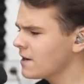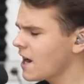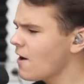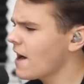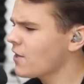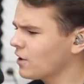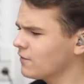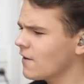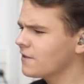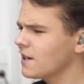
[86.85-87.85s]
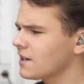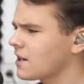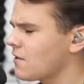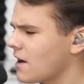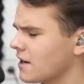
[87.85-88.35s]
we go, A350. Let's
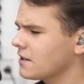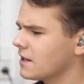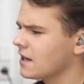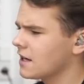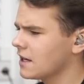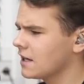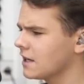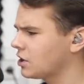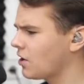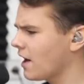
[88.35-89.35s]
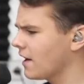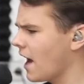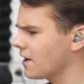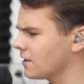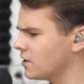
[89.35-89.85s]
go ahead and try
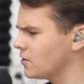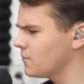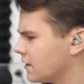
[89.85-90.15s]
landing you.